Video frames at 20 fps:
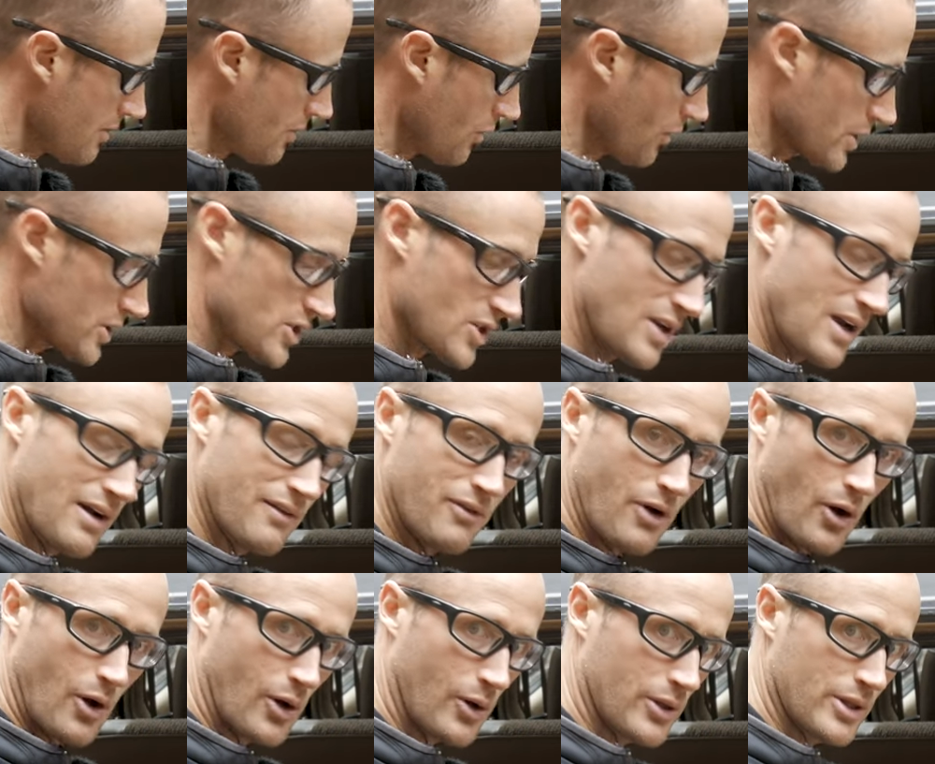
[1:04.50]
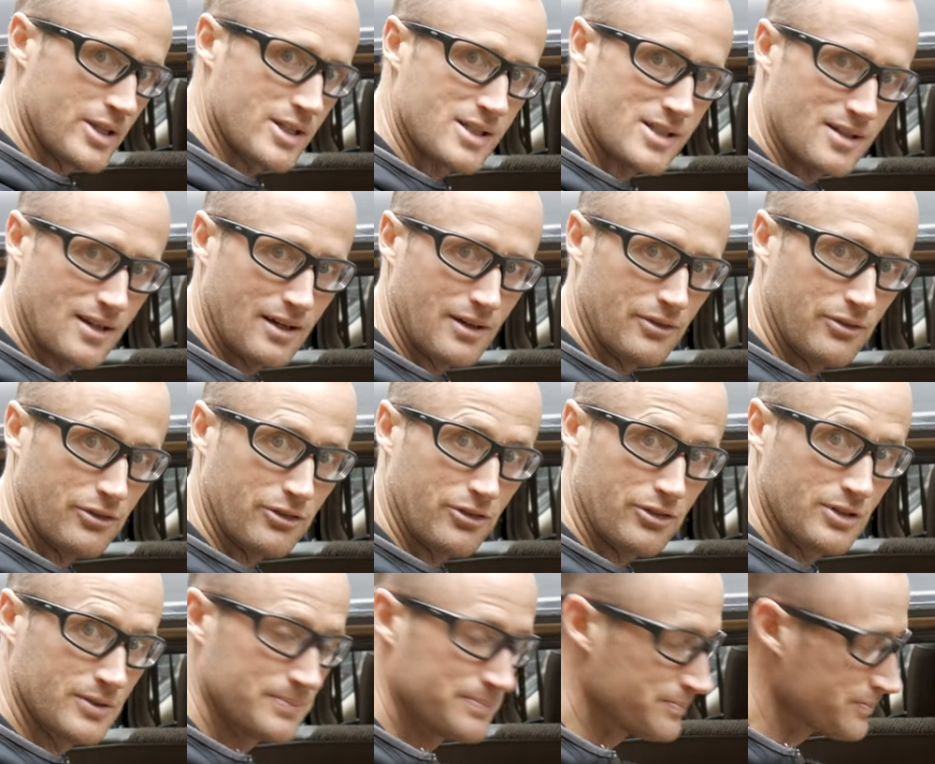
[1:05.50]
Once you have all this stuff,
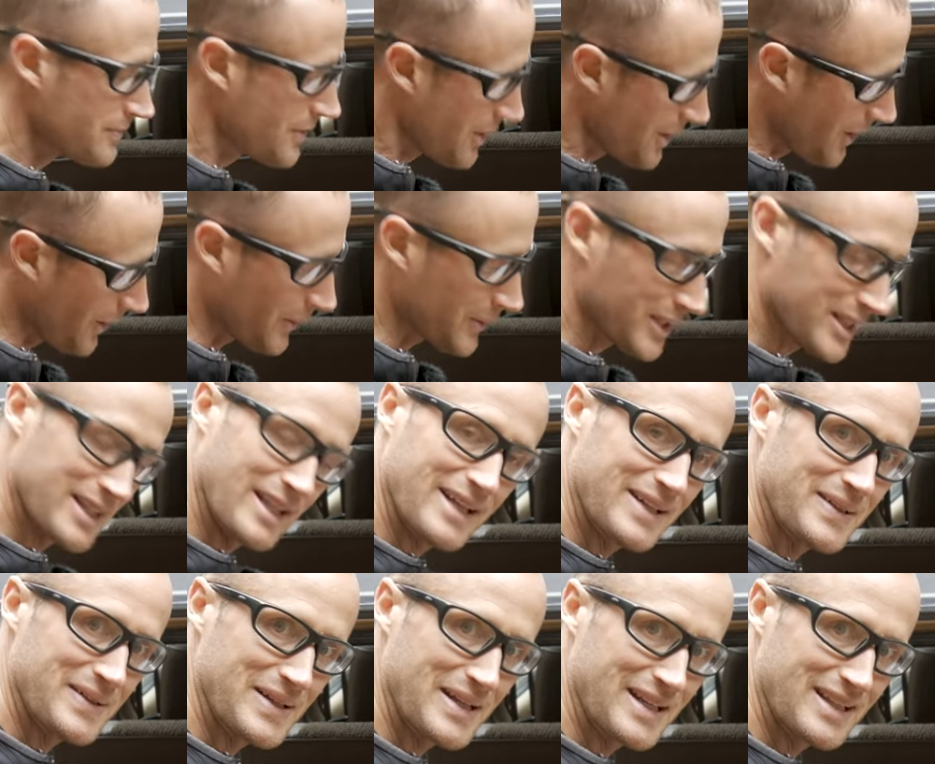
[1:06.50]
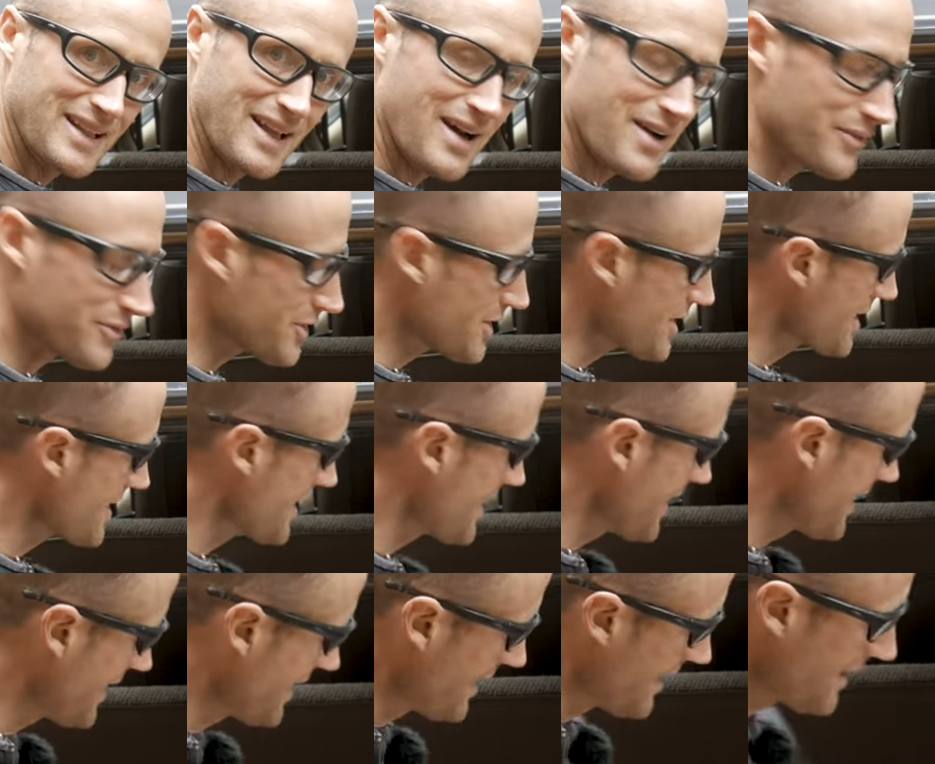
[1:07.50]
only thing you need left
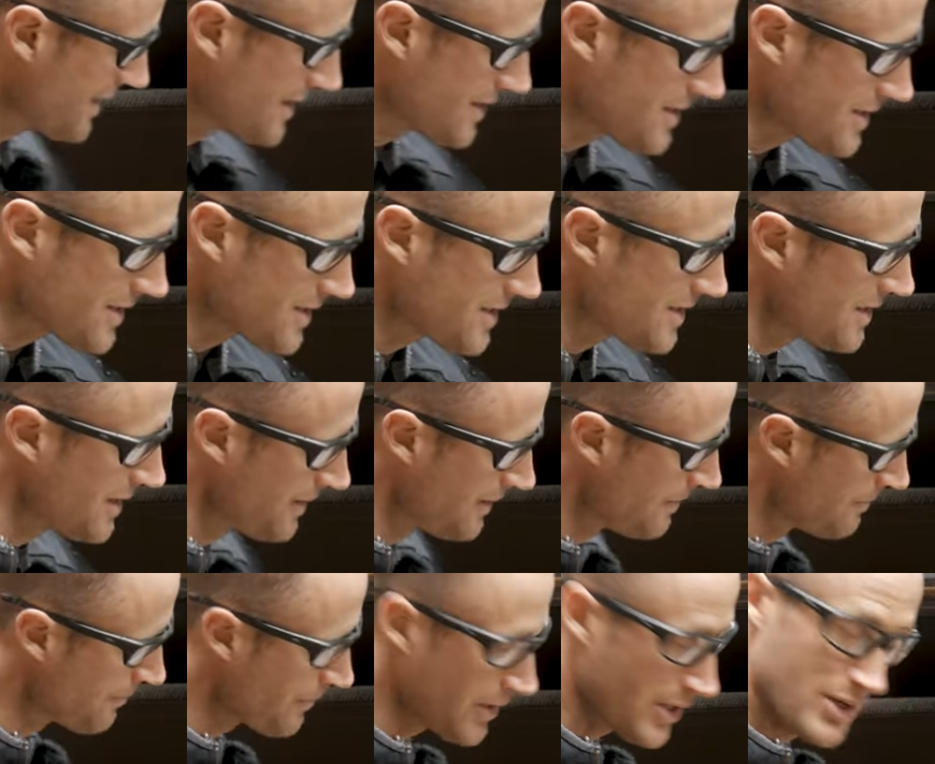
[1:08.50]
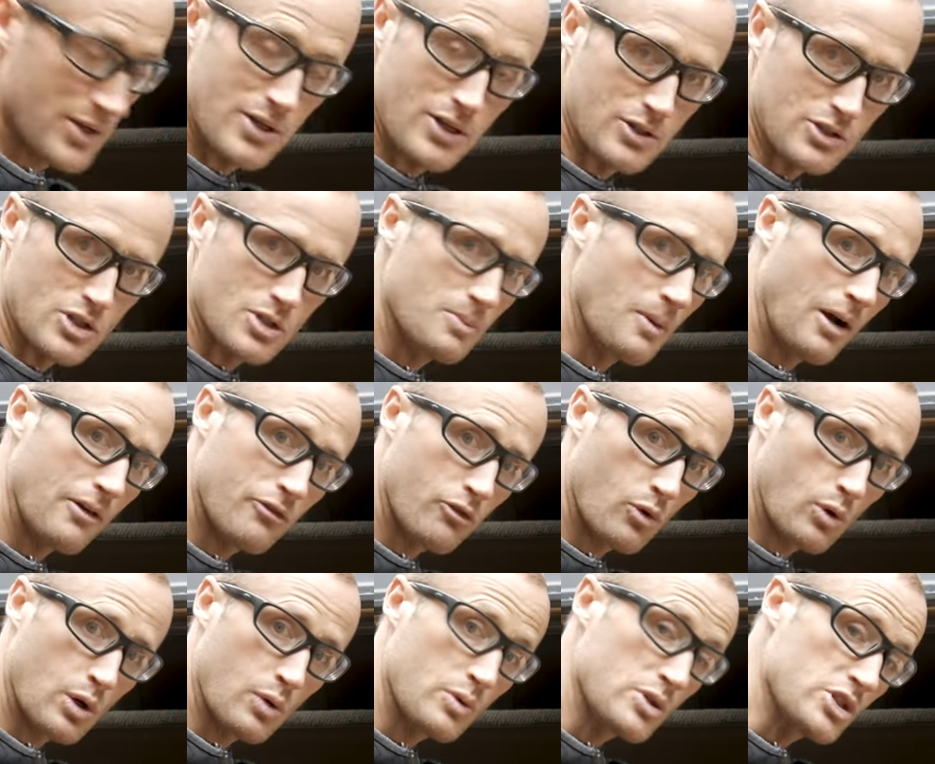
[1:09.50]
is your
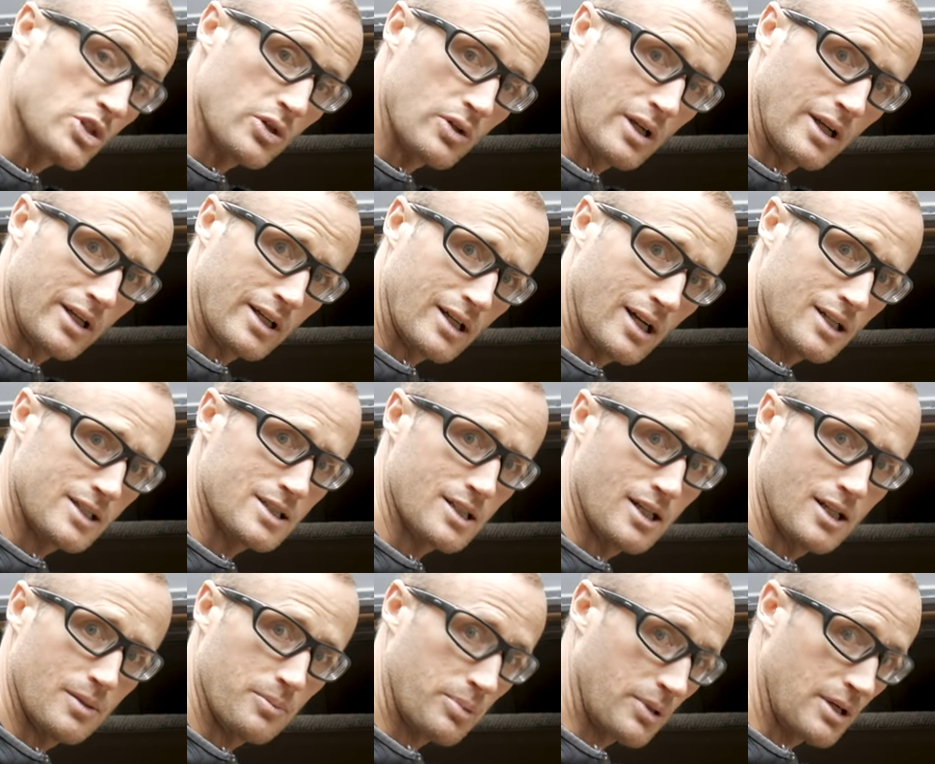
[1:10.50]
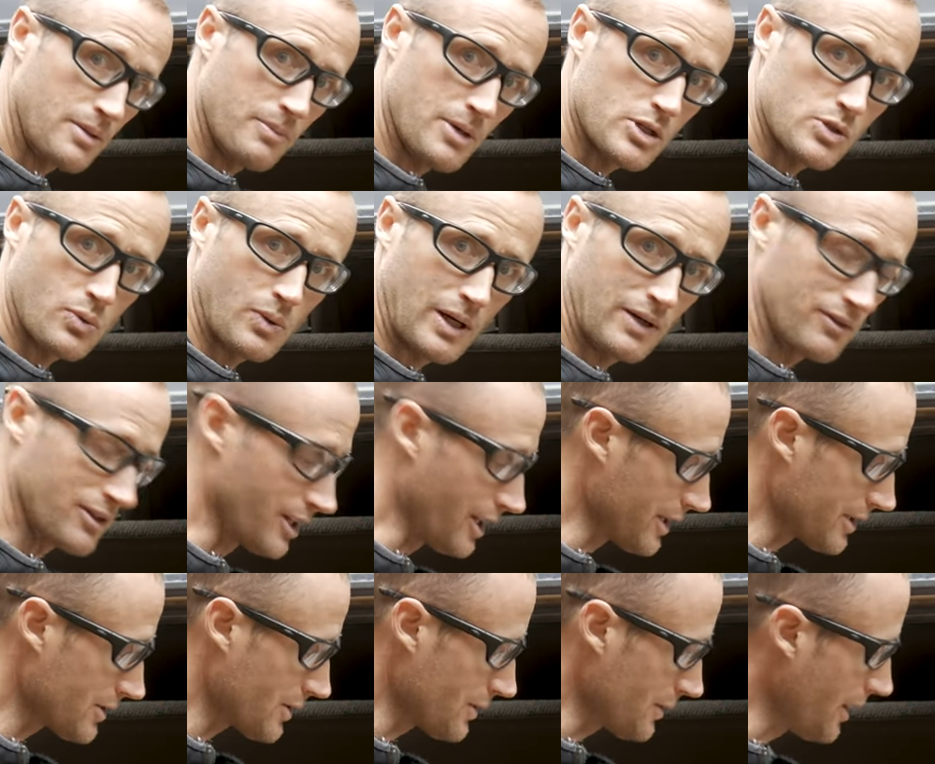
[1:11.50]
2x4, which you can cut to pretty much whatever
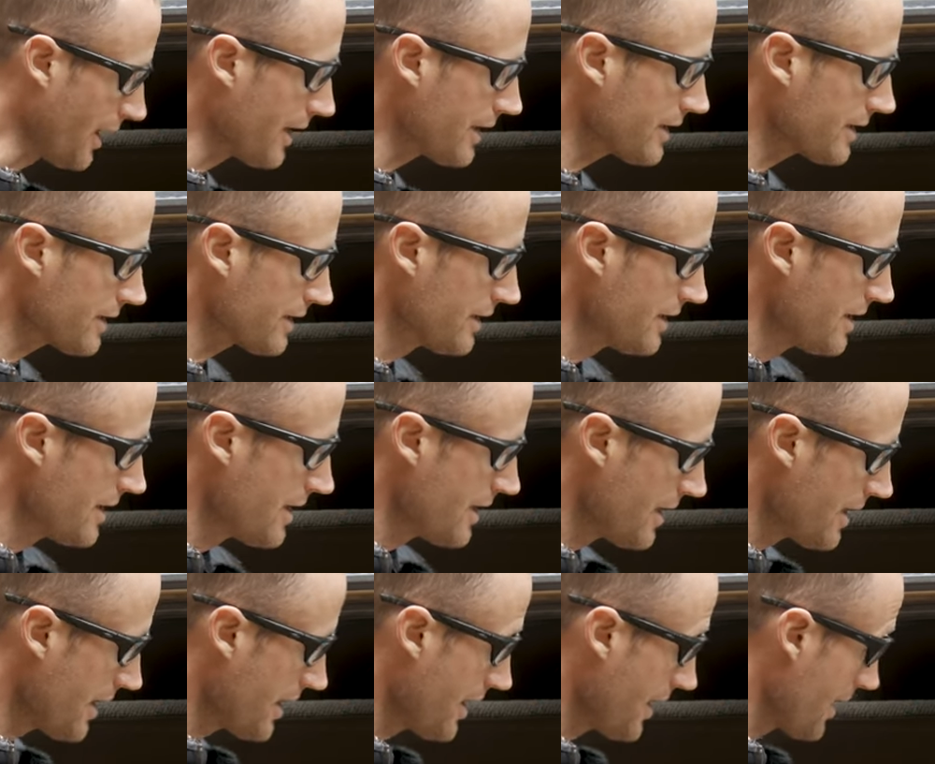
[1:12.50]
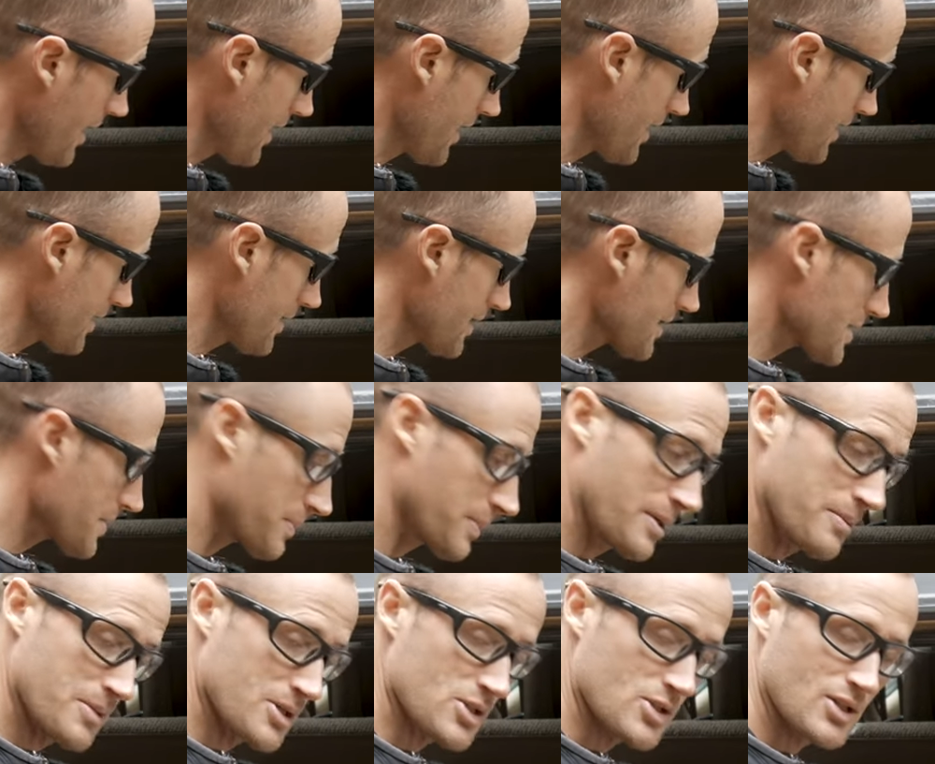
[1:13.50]
length you'd like. And that's
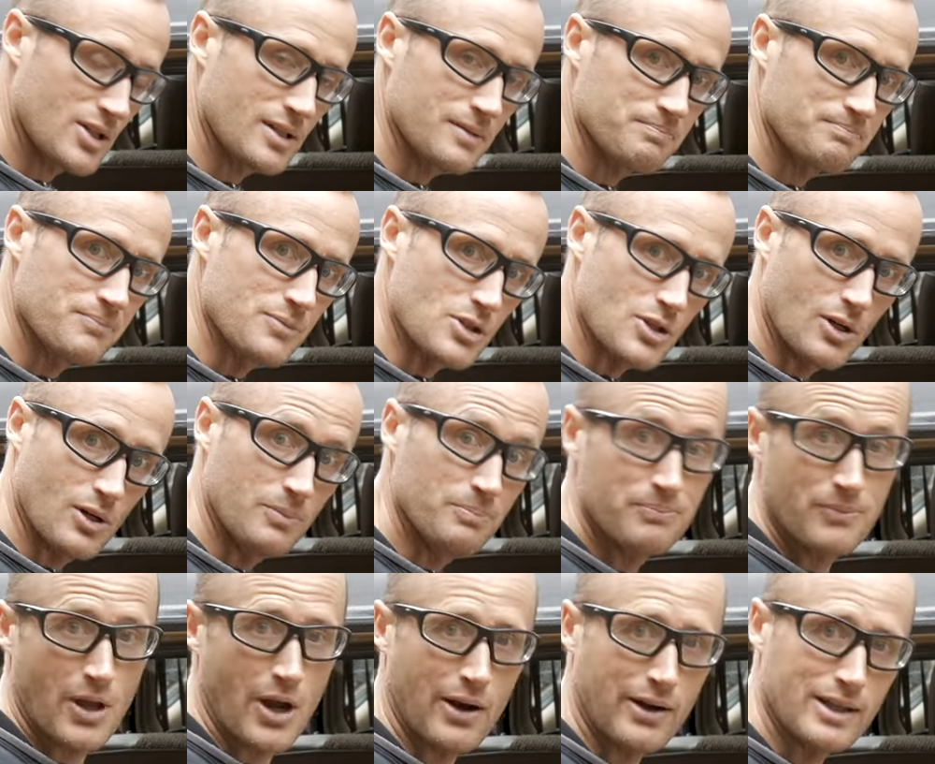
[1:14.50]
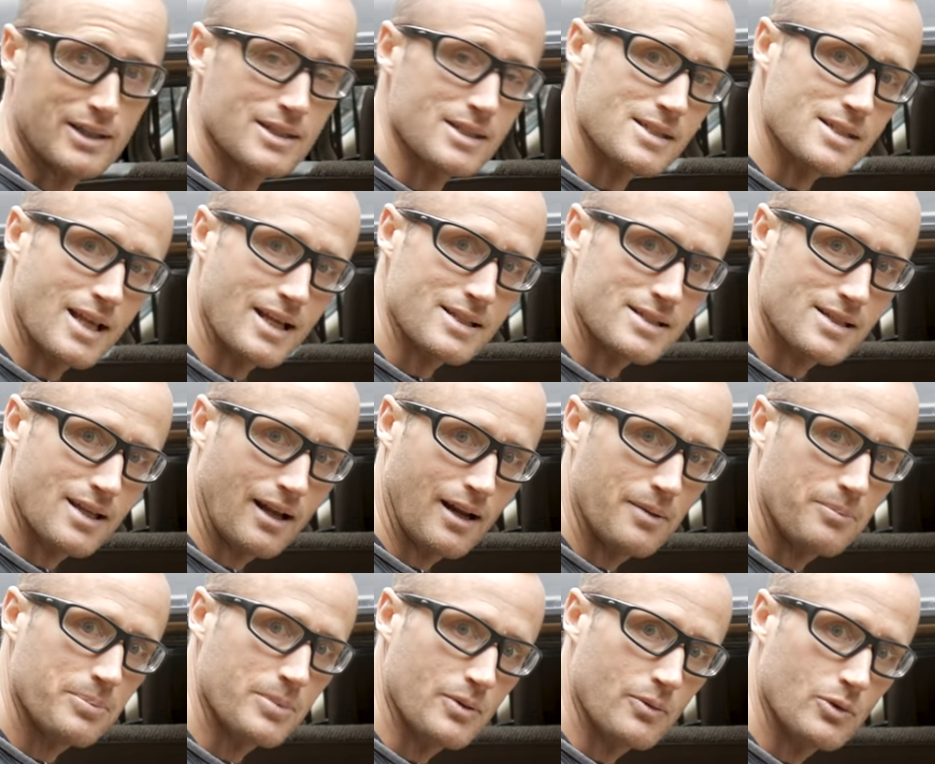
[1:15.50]
pretty much it. So I'll get this thing set
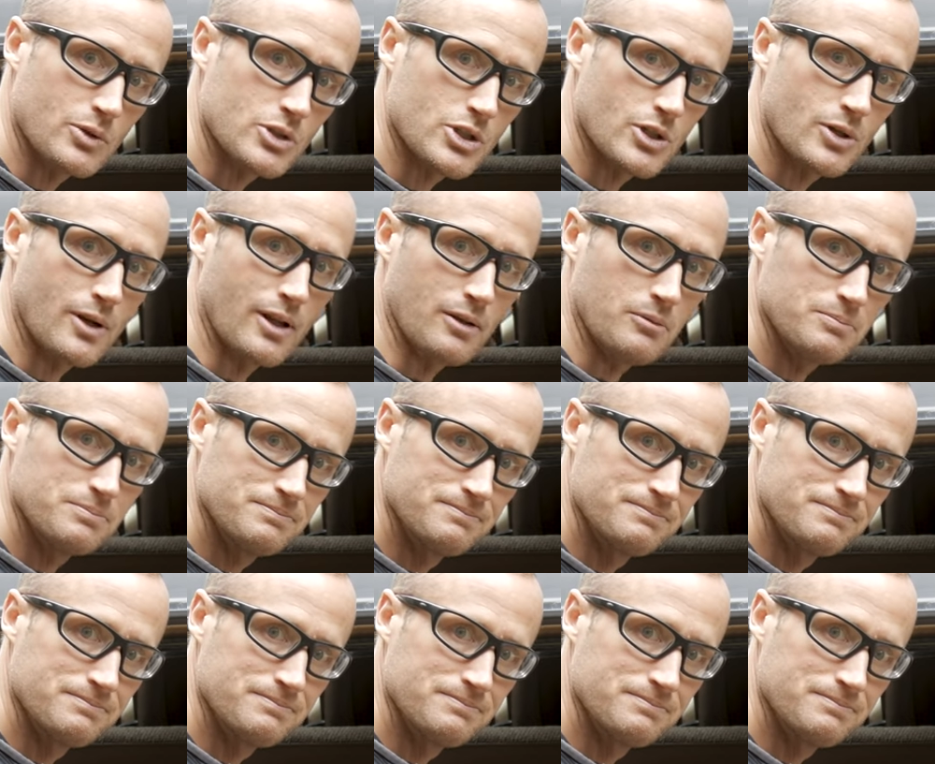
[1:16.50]
up and we'll shoot it.